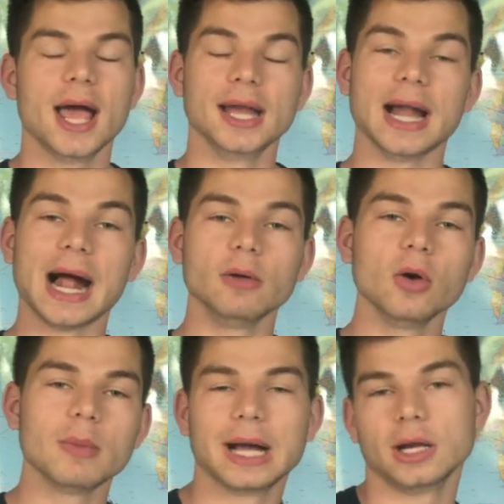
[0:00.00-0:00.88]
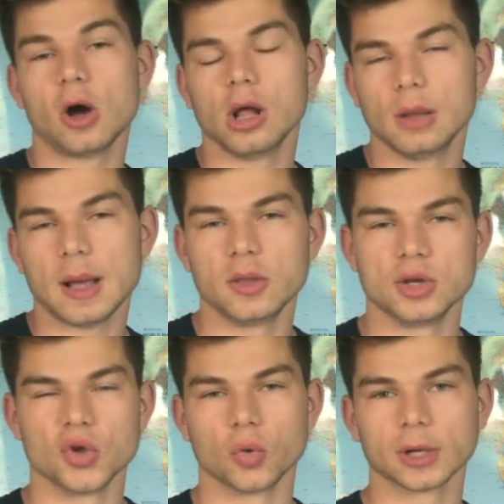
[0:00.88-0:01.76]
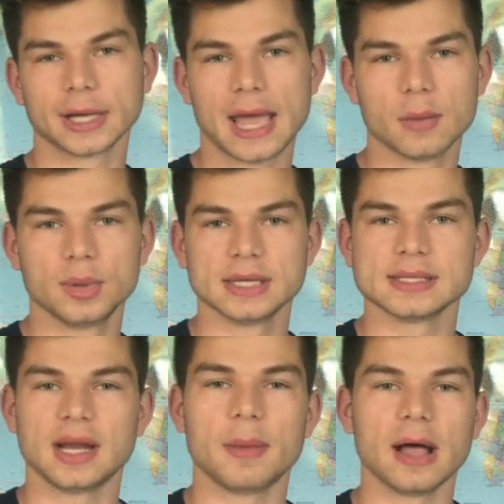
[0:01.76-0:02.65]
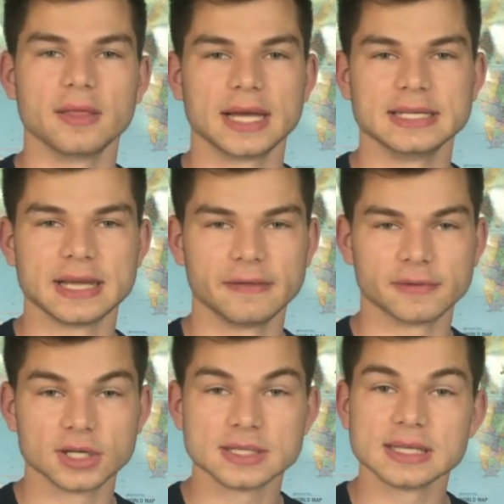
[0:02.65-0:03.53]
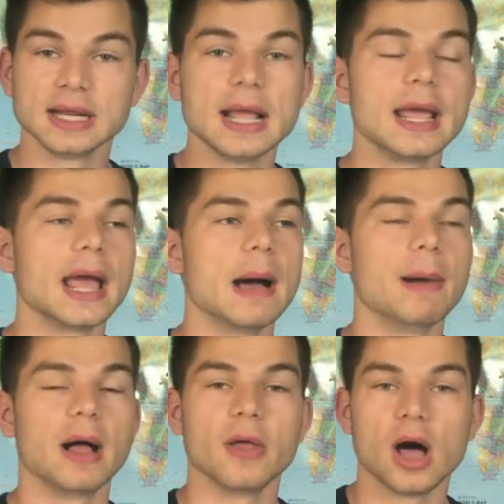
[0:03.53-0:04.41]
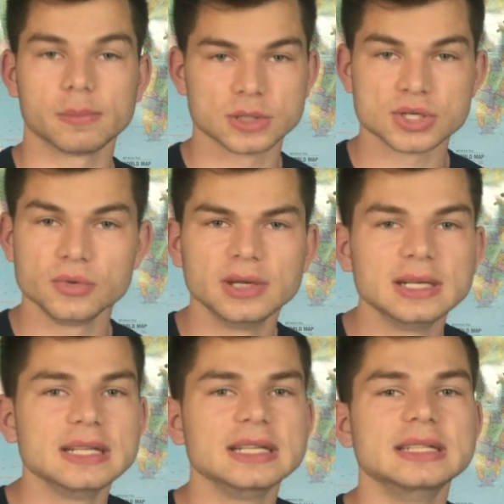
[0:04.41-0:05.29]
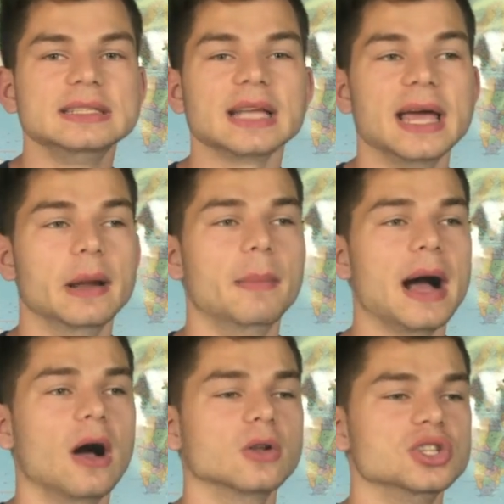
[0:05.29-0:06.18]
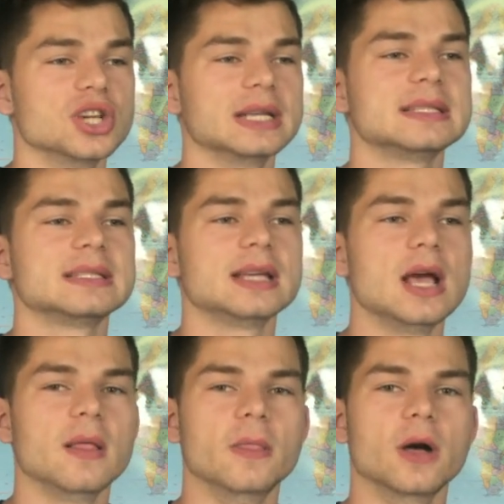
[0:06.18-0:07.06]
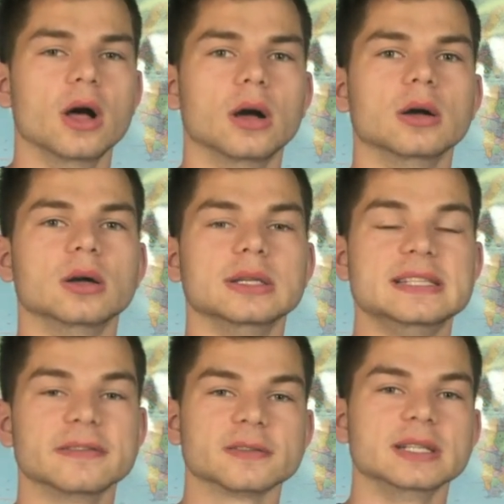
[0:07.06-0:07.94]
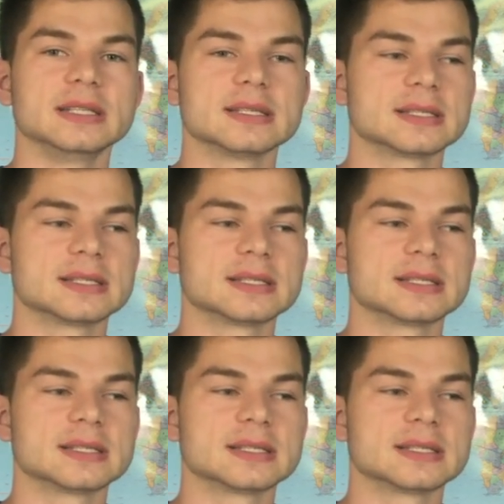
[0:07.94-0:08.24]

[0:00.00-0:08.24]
And I wrote mine all about the New York campus, about the diversity, about the opportunities, and about just the different